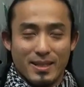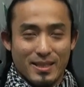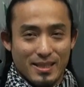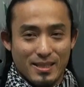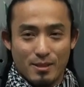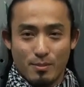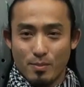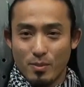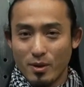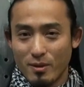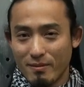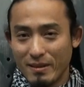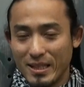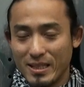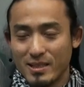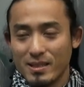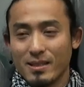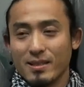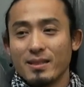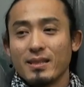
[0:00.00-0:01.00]

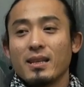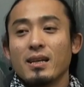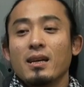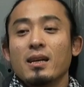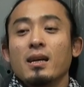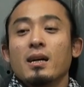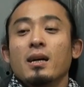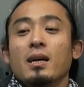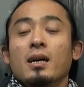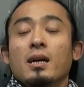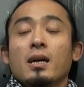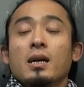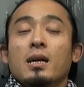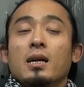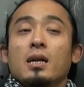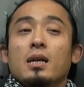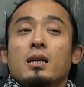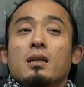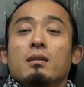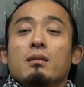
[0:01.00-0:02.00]
inspiration
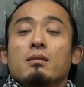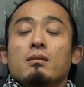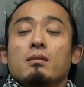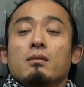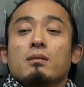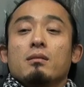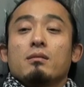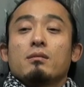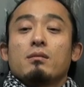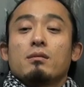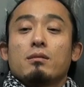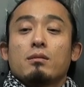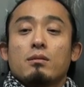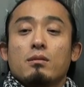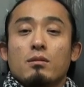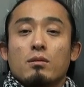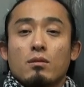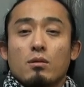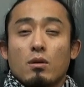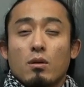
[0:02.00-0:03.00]

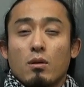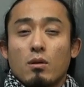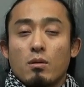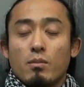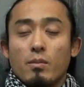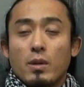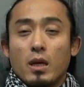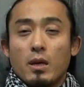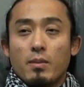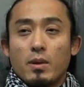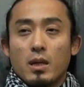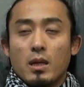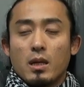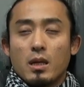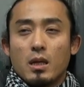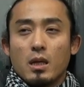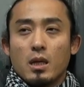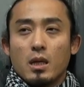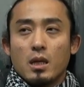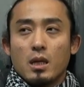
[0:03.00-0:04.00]
so
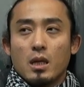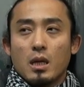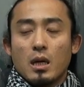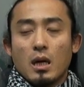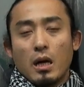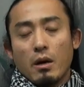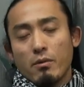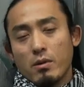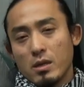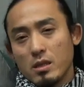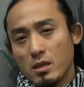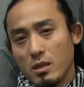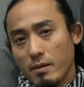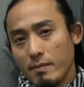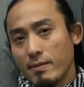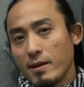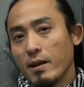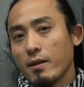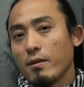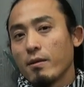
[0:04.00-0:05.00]
maybe i will
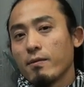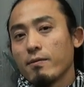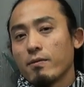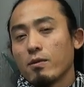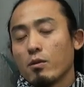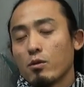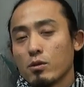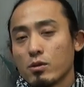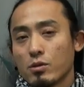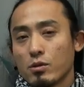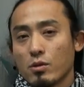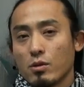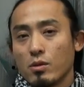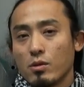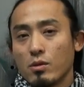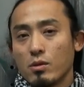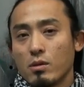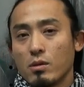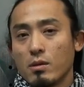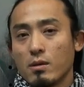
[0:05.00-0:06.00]
develop also
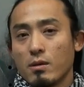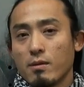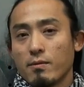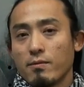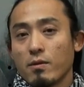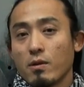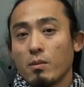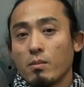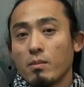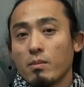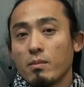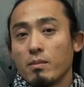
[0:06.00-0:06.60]
from